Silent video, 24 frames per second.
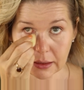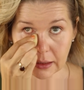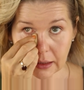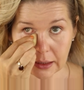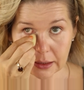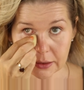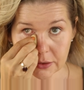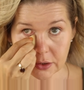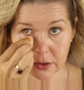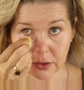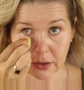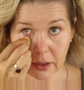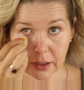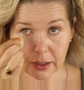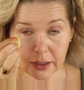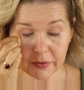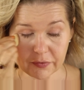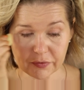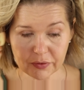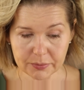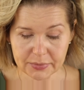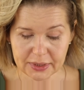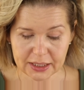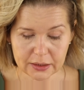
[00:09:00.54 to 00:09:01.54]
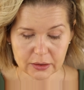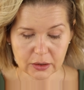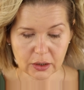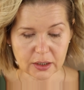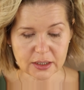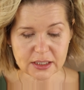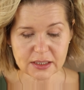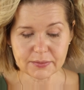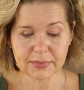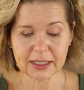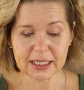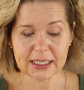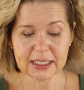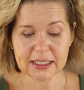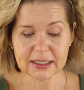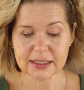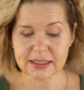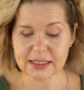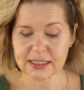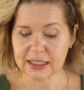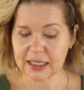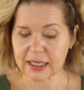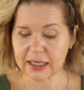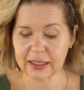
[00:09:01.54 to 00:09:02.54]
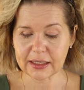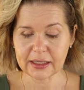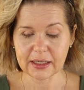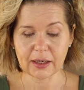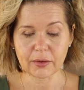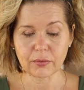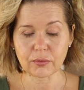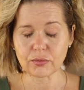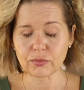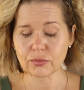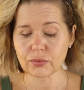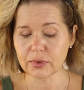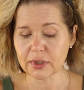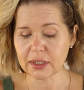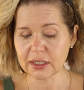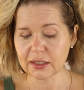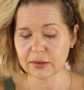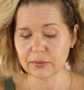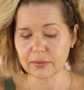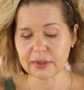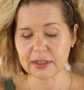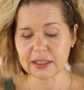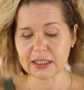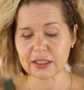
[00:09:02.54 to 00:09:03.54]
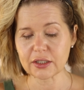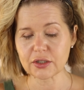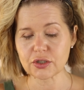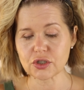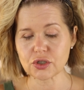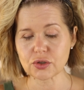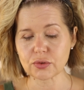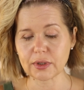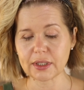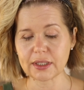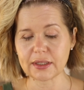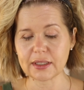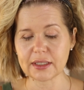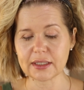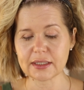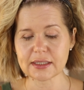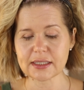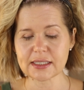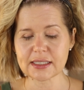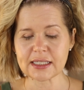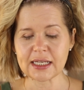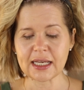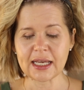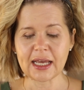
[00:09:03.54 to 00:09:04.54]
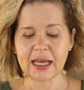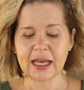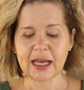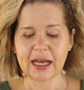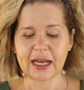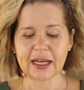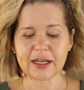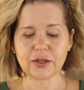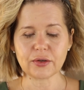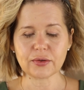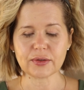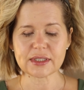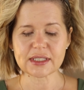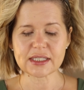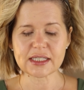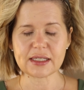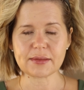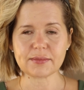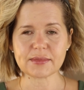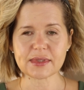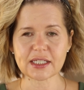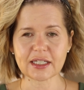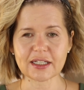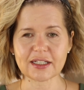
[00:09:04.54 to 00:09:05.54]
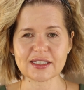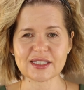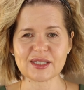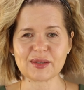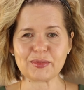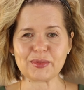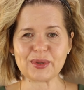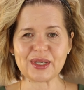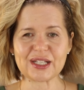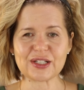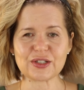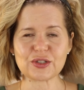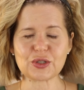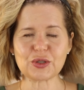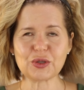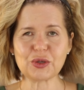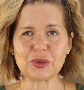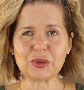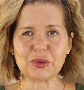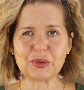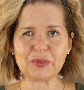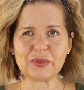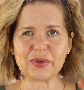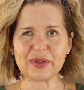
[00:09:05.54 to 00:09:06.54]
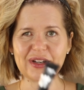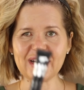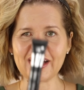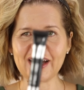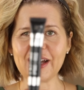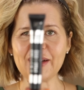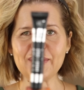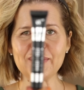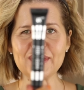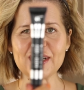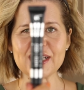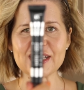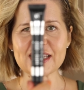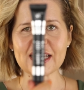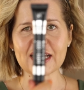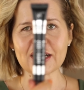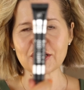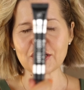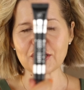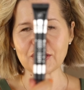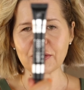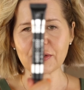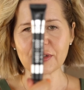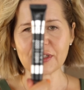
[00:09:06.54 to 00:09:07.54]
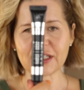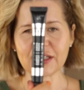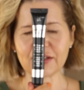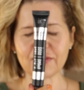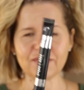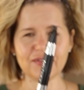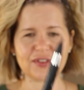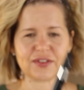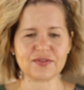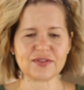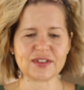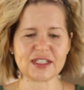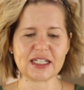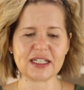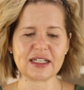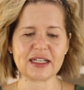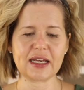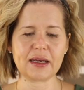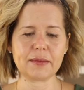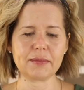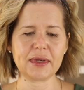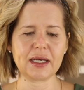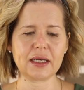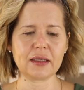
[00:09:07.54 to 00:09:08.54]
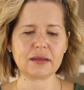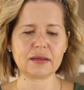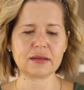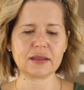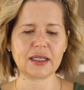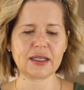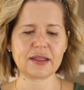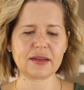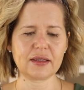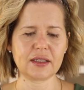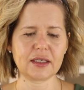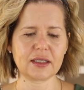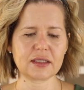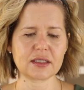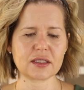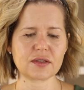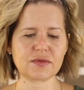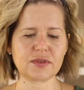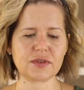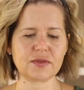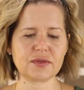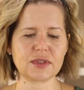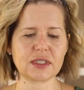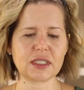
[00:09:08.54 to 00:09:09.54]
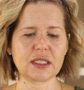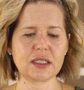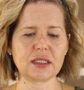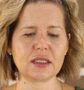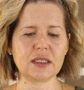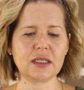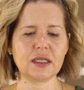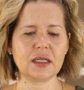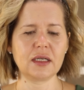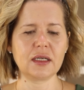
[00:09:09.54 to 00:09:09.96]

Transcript: Under Eye from IT Cosmetics, and I really, really enjoy this. I know it seems like it's a big tube, but it's actually only 15 ml. I think it's 15.